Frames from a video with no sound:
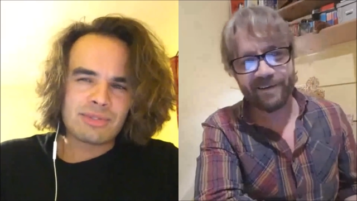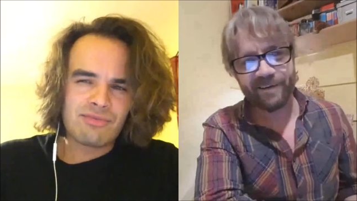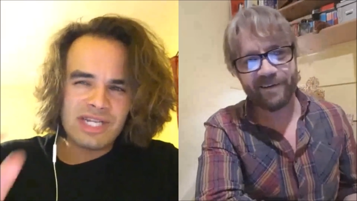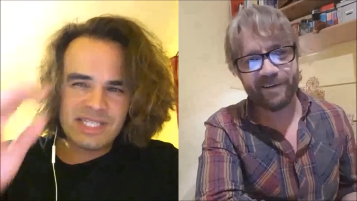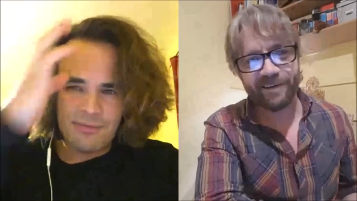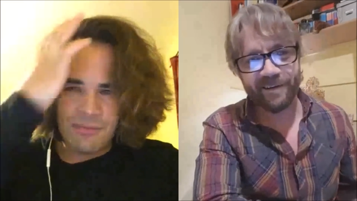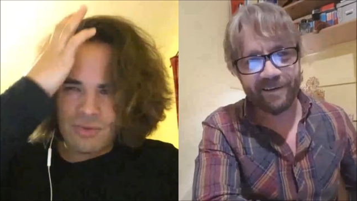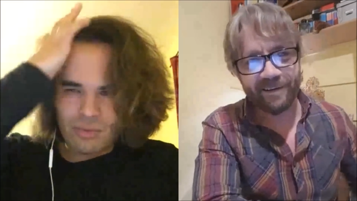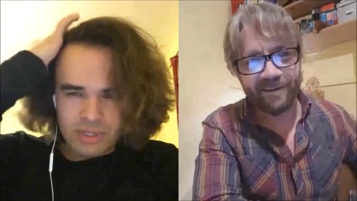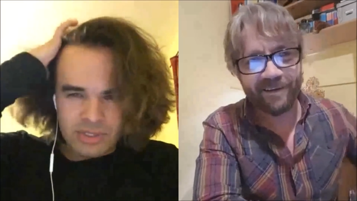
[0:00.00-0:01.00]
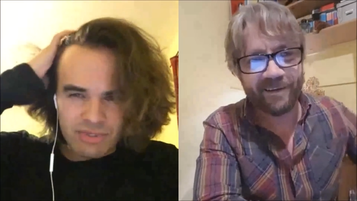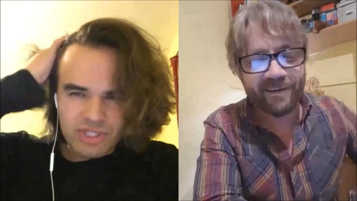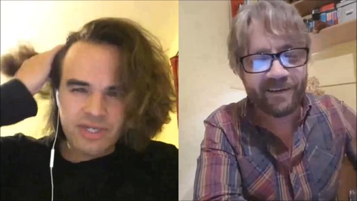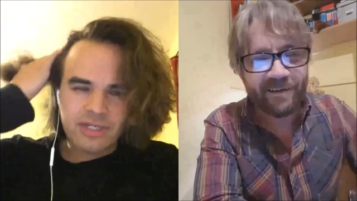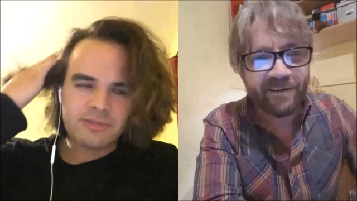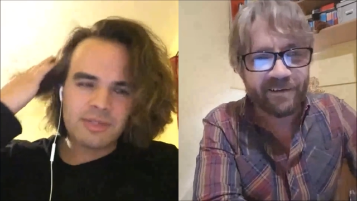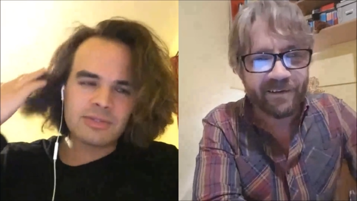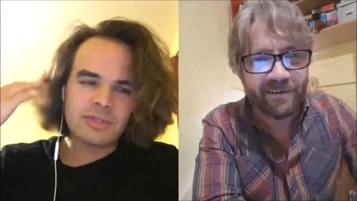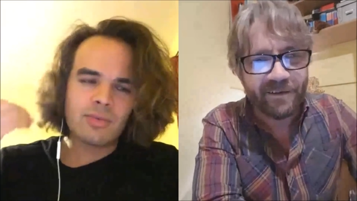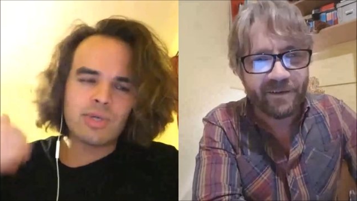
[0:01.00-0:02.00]
Speaker 1: was a really difficult one to research, but
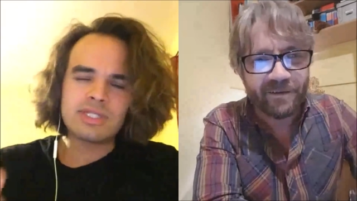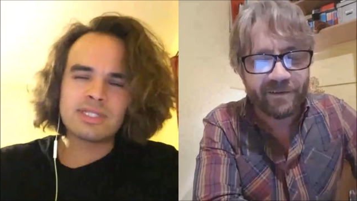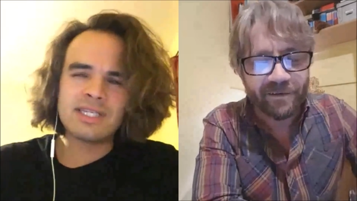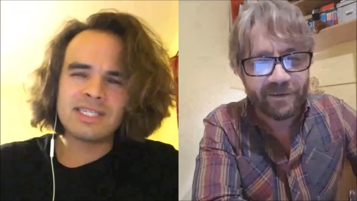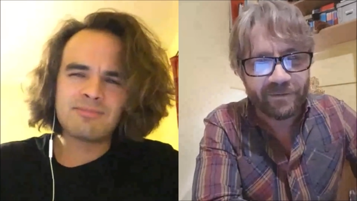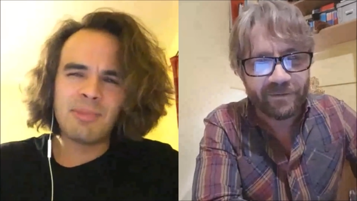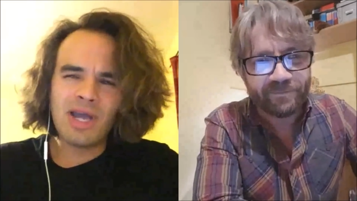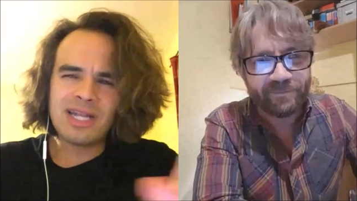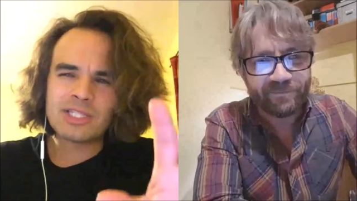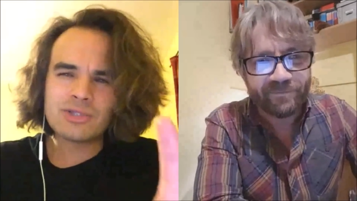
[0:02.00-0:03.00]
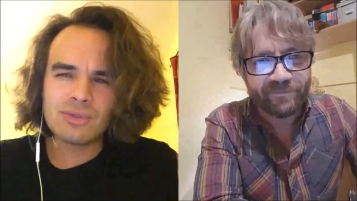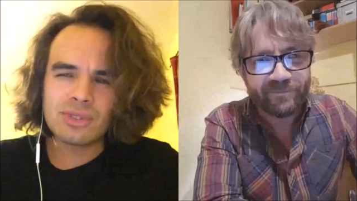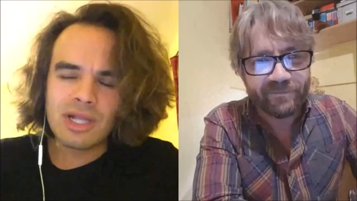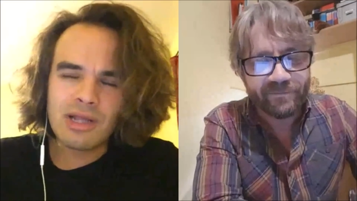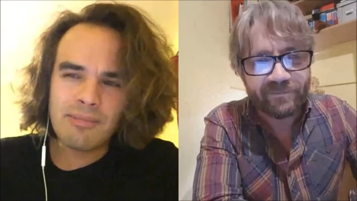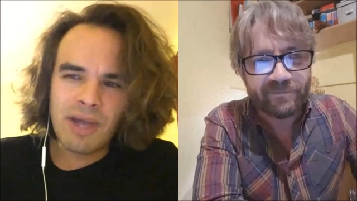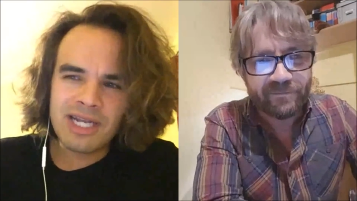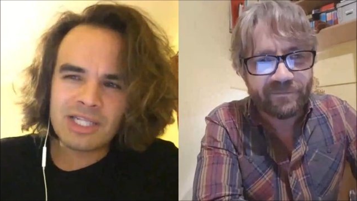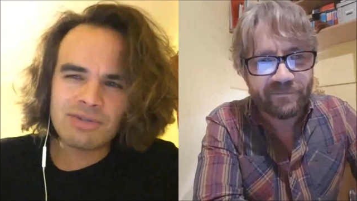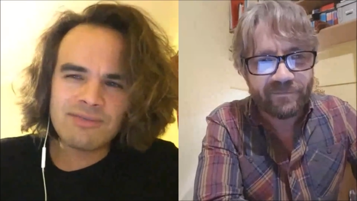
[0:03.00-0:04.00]
it's these bilateral
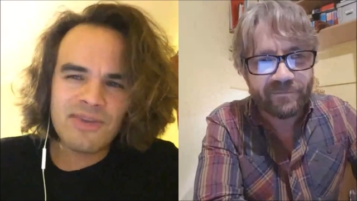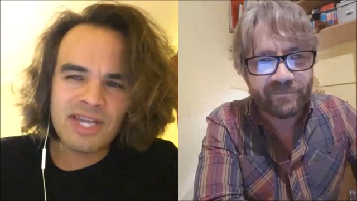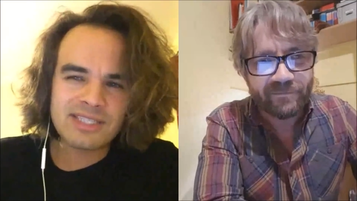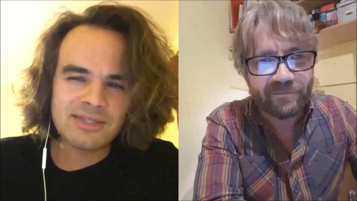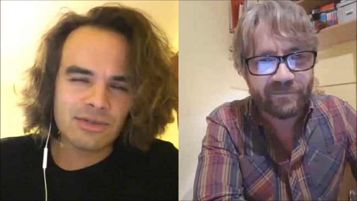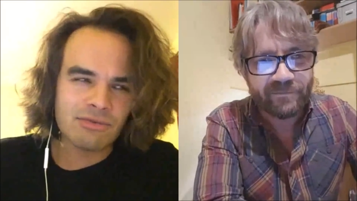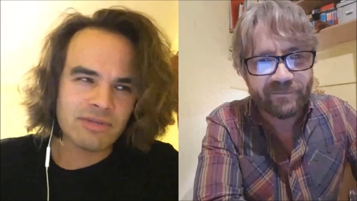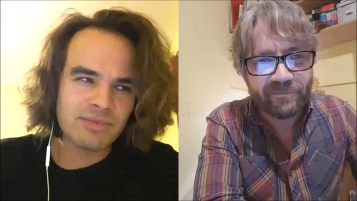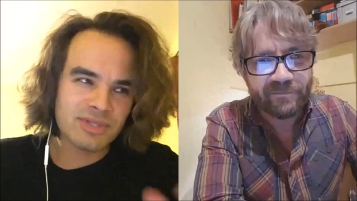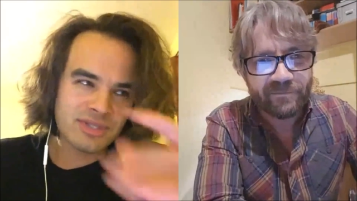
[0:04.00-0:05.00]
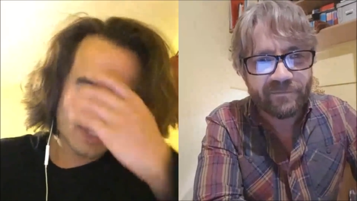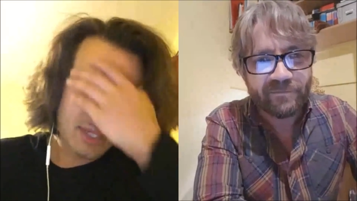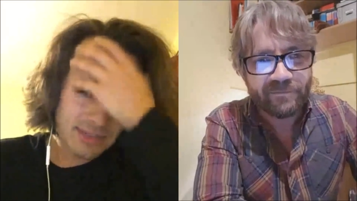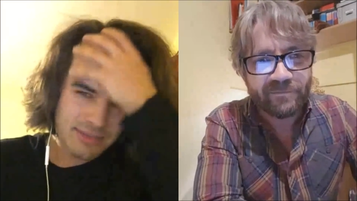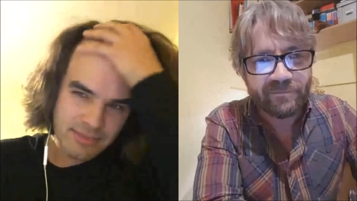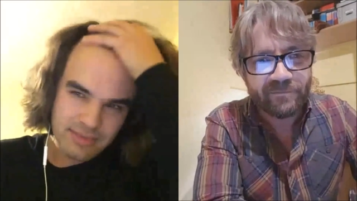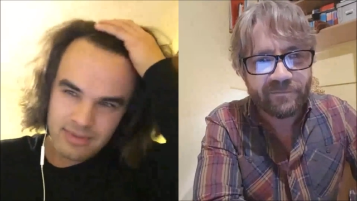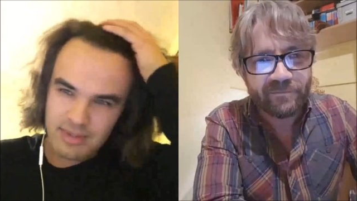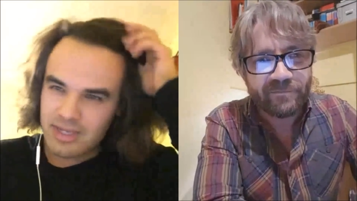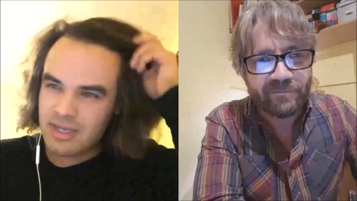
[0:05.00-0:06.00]
investors agreements.
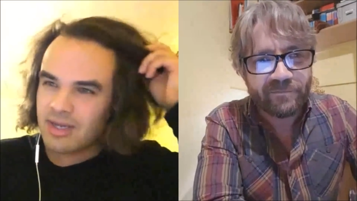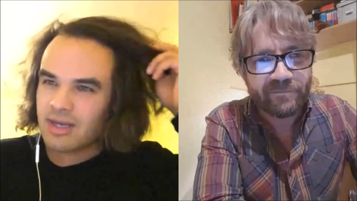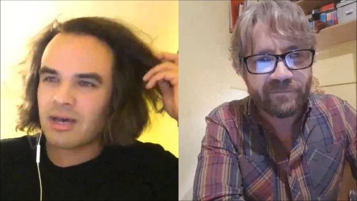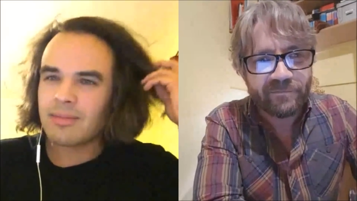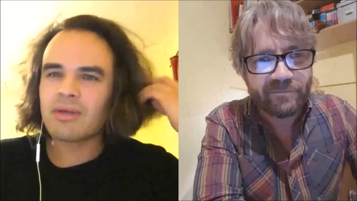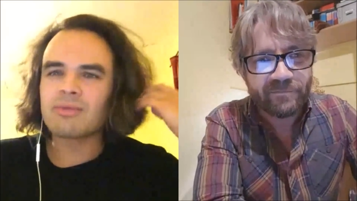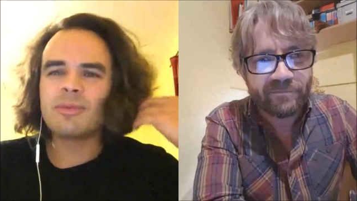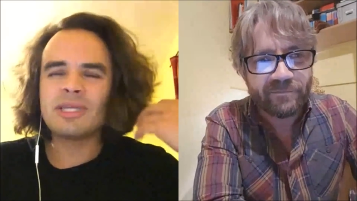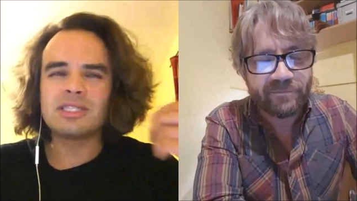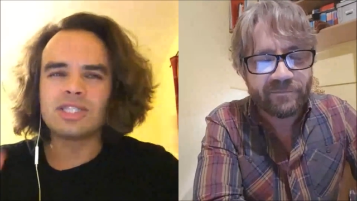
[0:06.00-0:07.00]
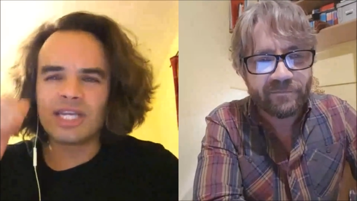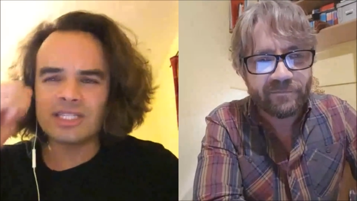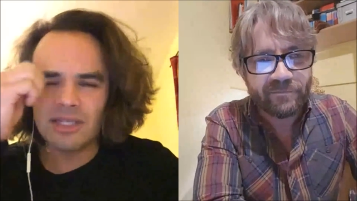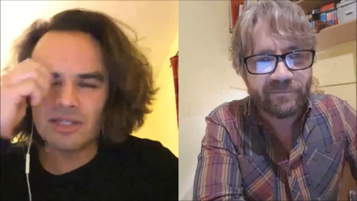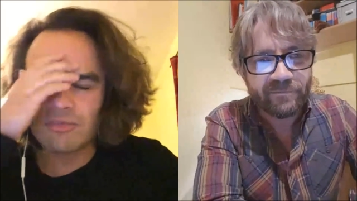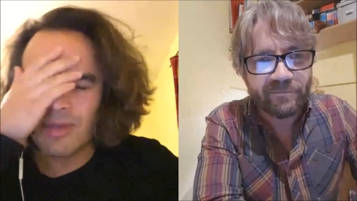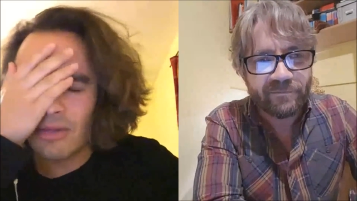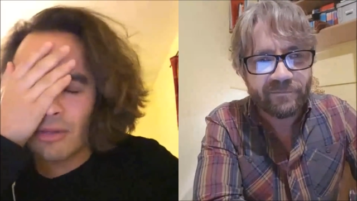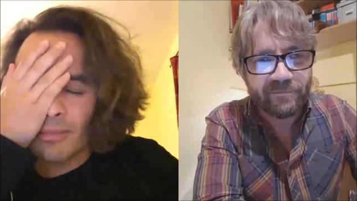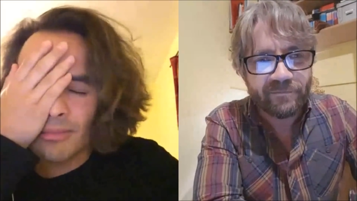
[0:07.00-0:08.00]
I was speaking to Jason Hunter
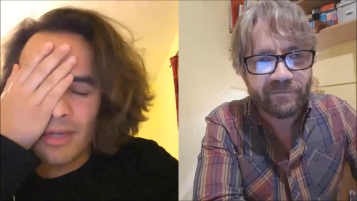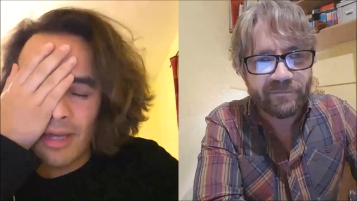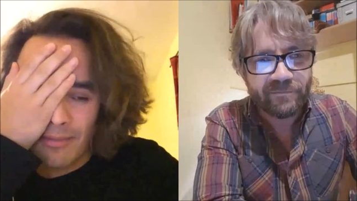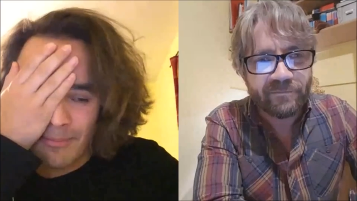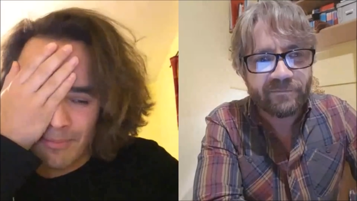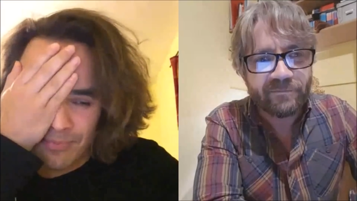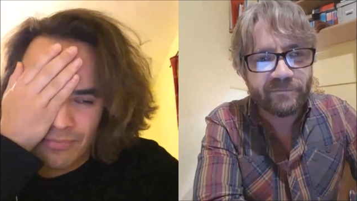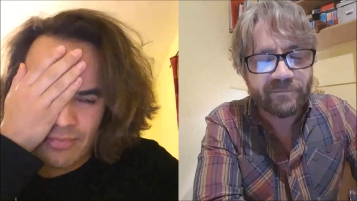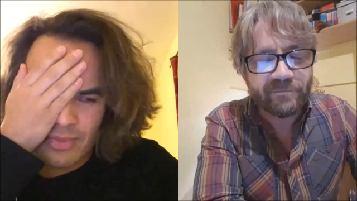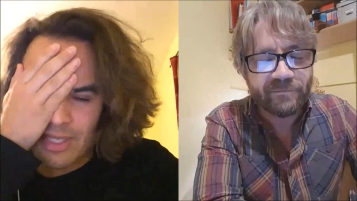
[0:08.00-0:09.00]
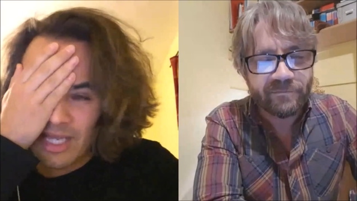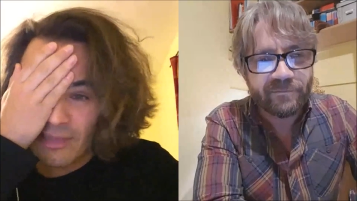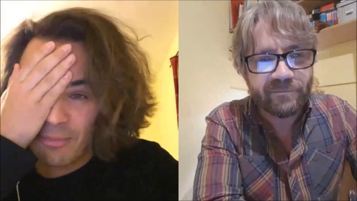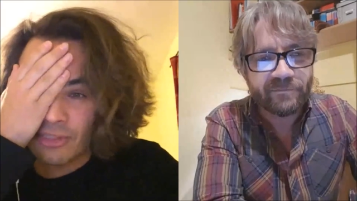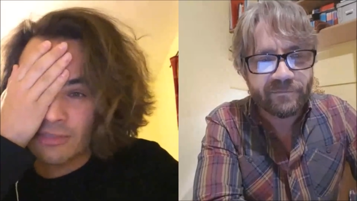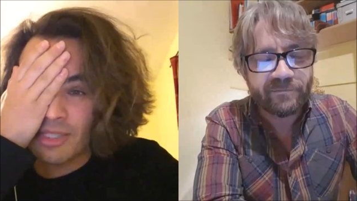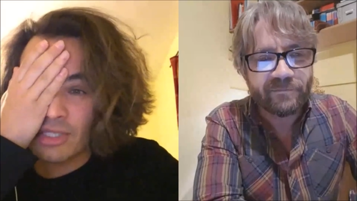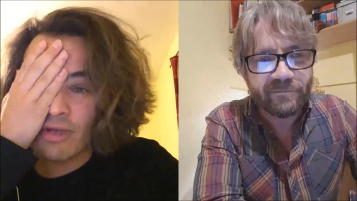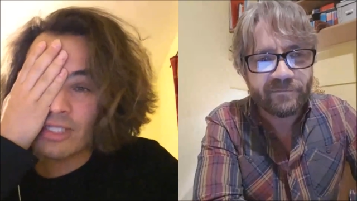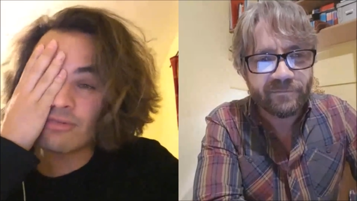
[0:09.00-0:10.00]
about them. And he pointed me
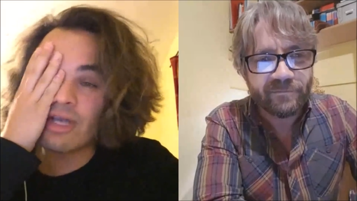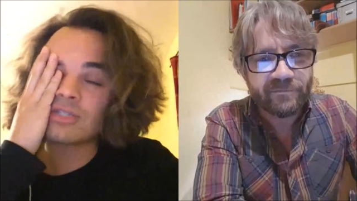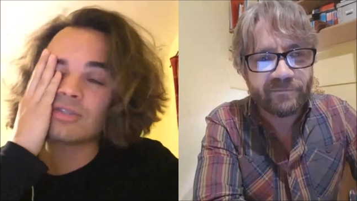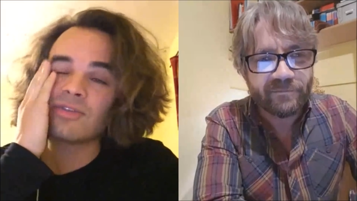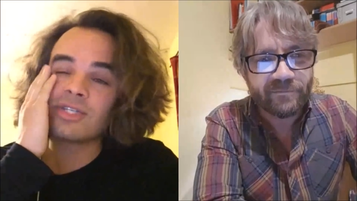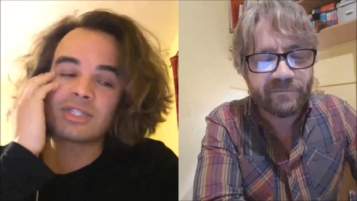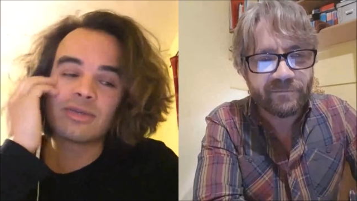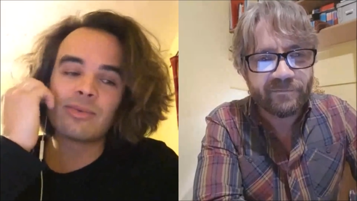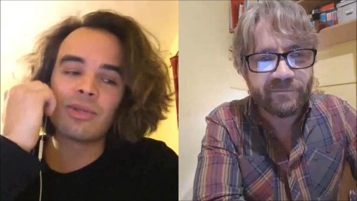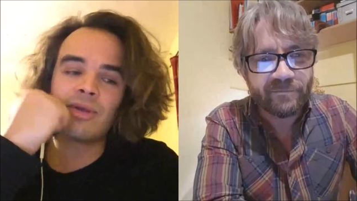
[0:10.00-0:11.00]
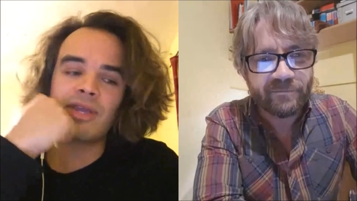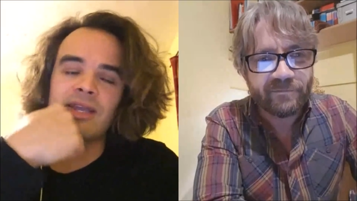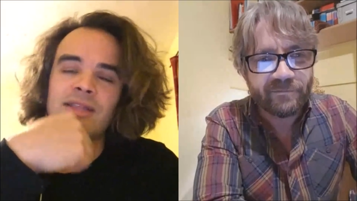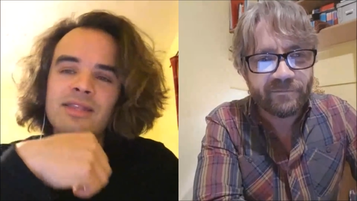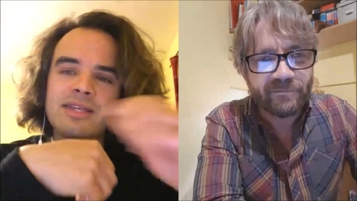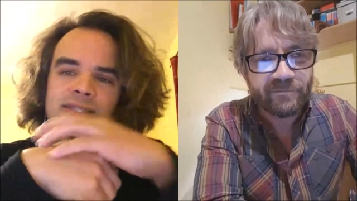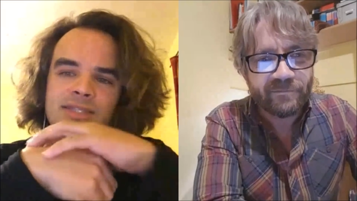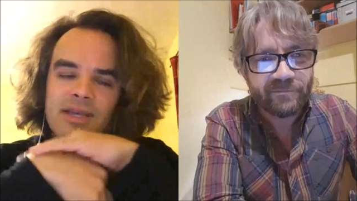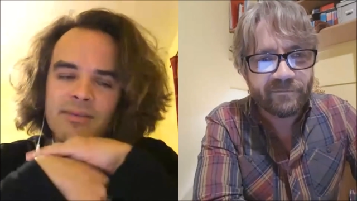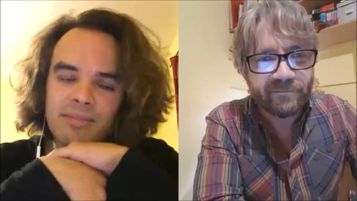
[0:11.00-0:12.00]
in the right direction of it. So we're looking at
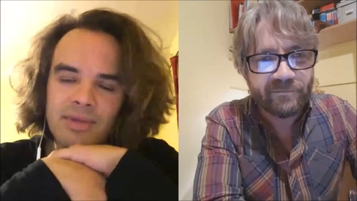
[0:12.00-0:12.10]
these